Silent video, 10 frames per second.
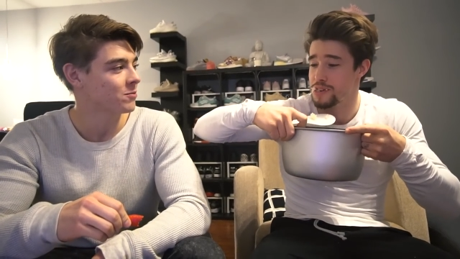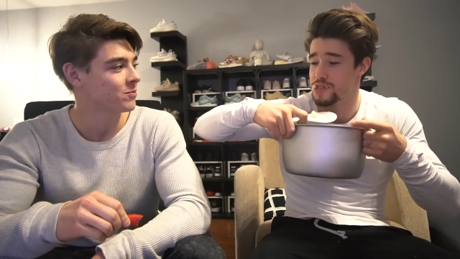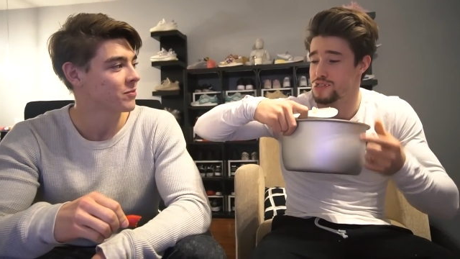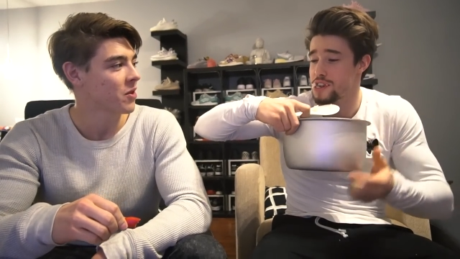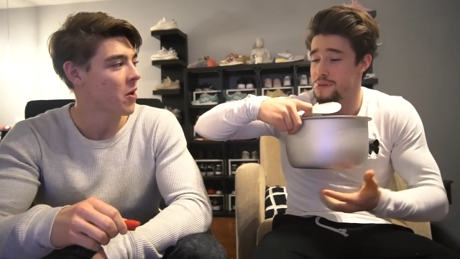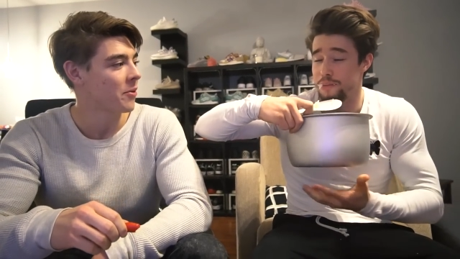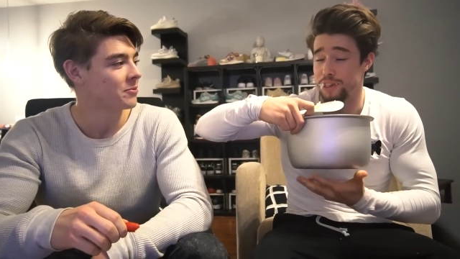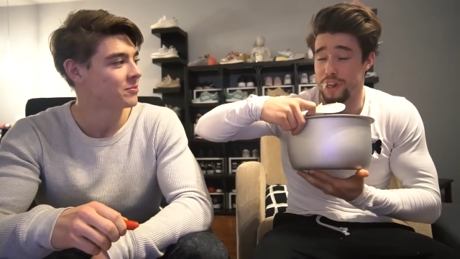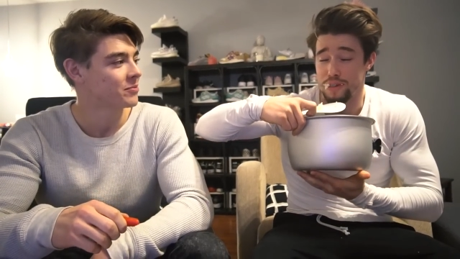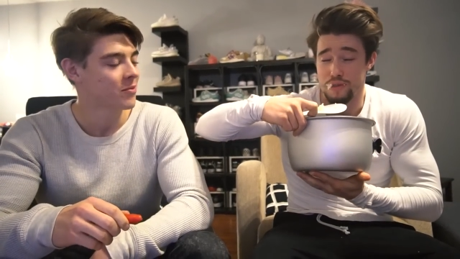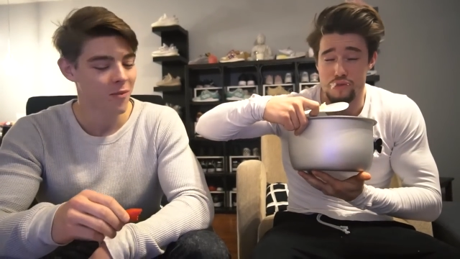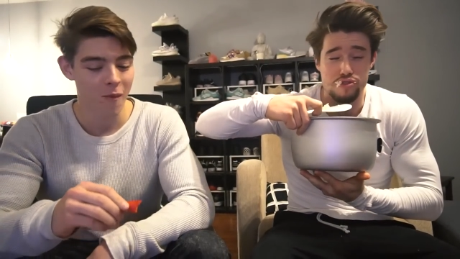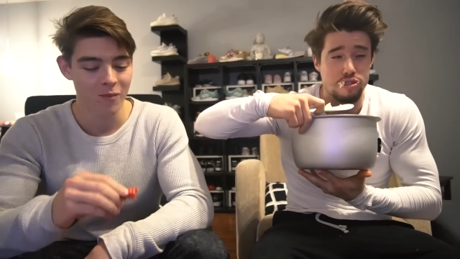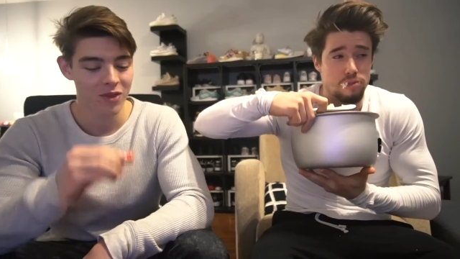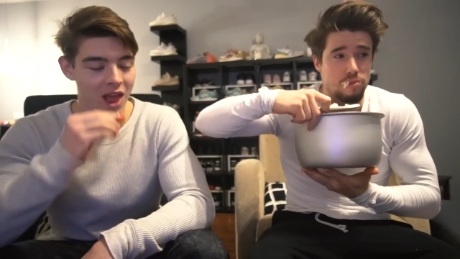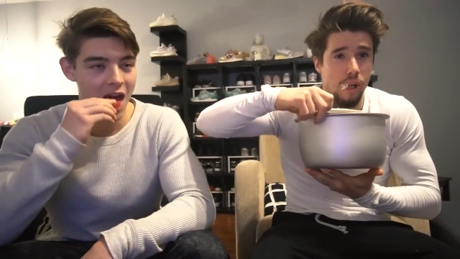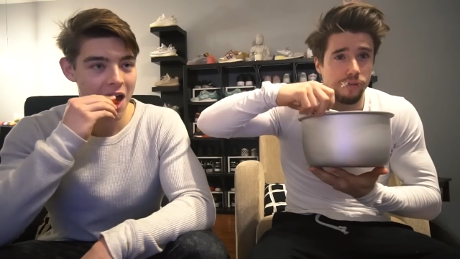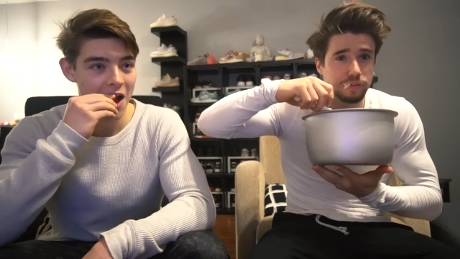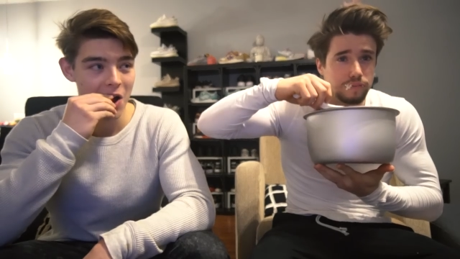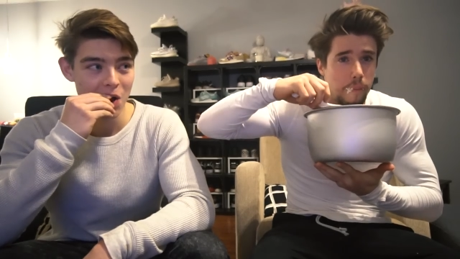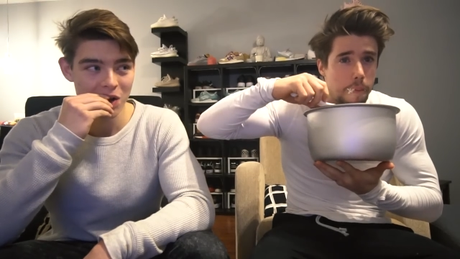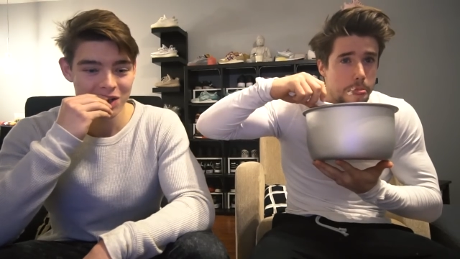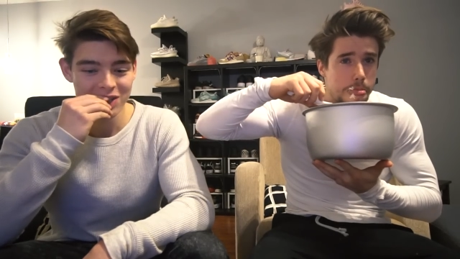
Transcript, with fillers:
Speaker 1: eat the same uh, yours, so. No.